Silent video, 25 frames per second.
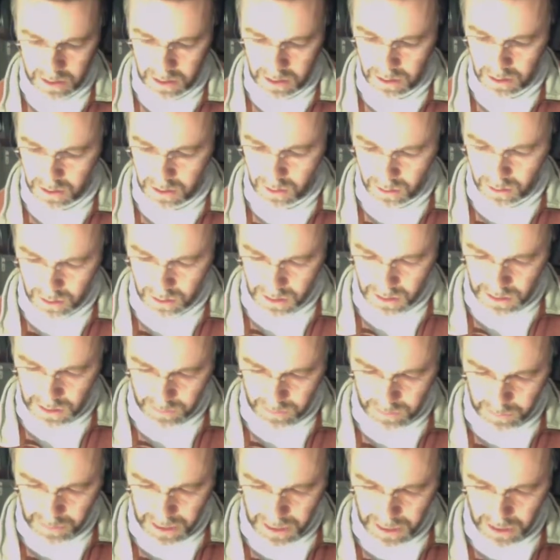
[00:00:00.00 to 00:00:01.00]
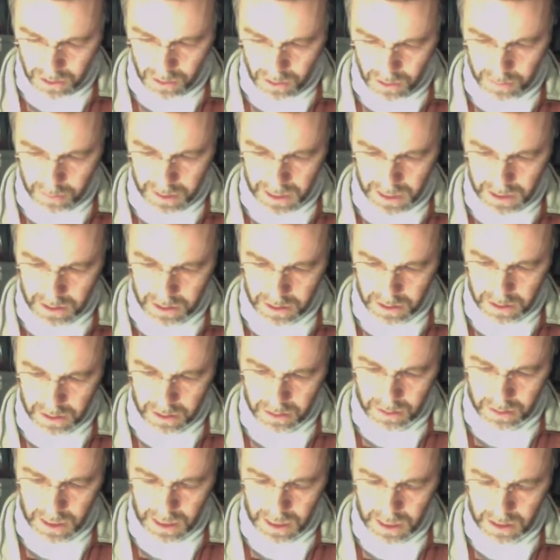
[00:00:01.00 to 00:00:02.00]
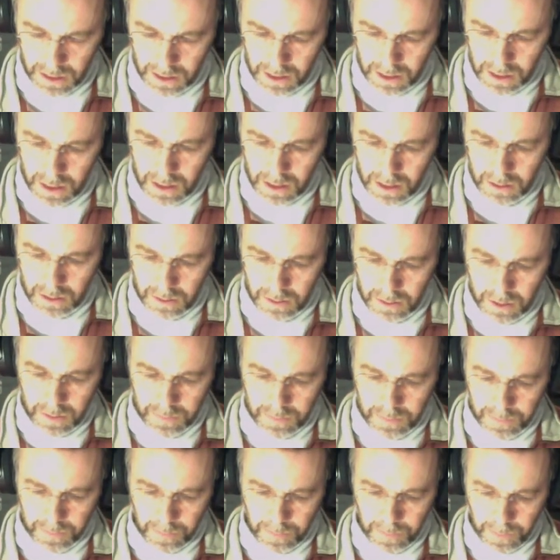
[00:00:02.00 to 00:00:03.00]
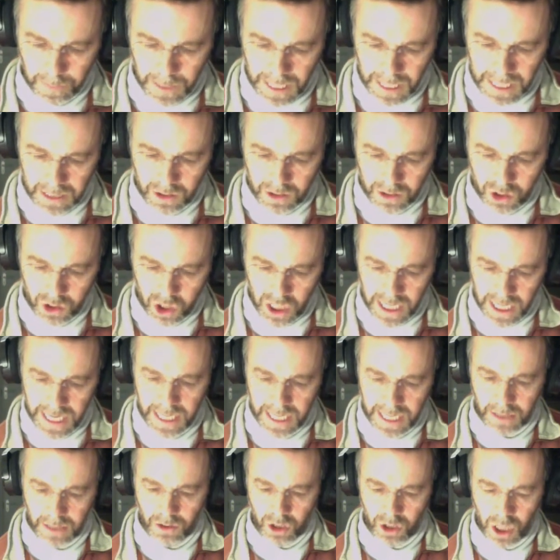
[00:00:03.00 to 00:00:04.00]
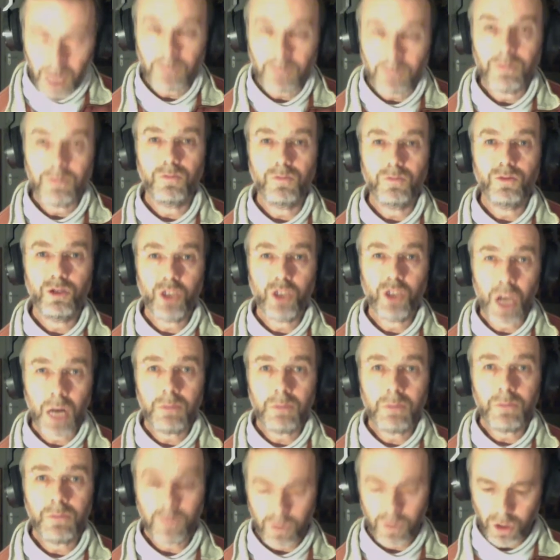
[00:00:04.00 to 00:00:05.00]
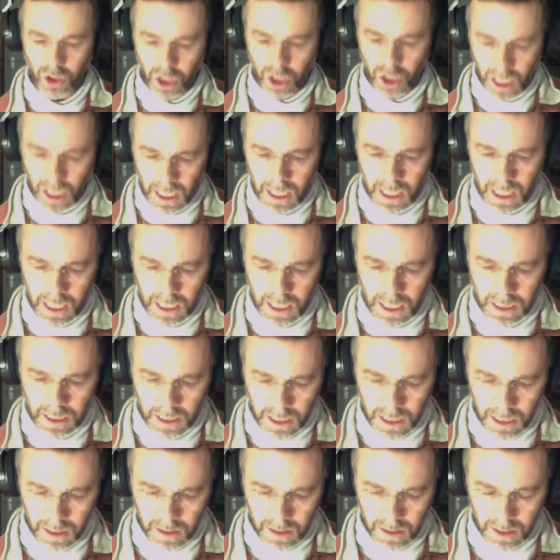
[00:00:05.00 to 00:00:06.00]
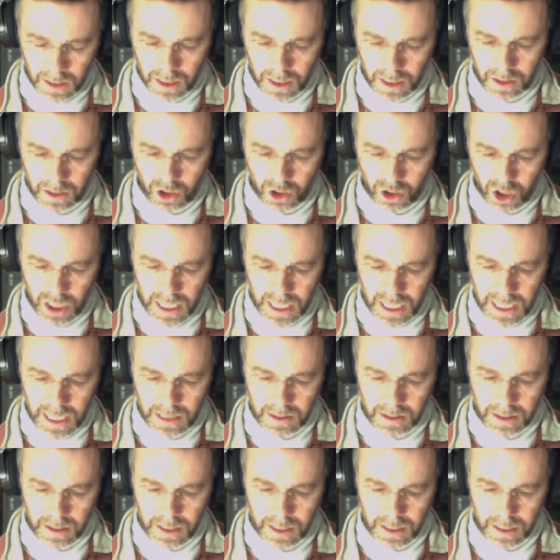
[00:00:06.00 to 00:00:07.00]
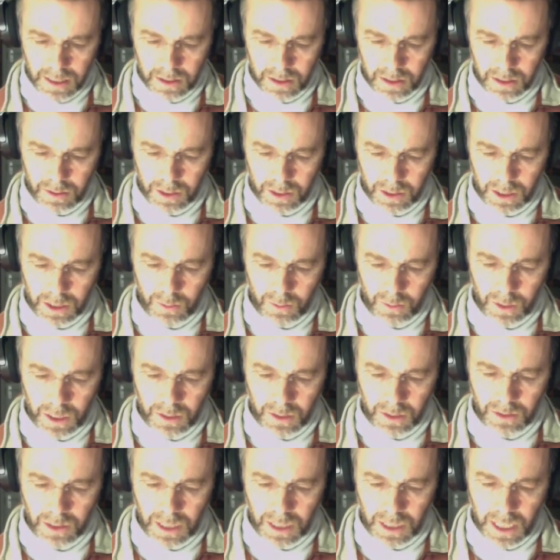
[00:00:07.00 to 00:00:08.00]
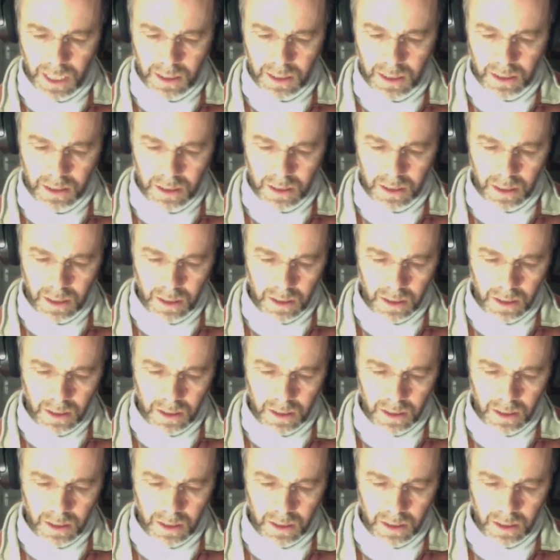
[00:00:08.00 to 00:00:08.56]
So you just have to pick your place to do that. At G, chum chum cha da. At G, which is 106.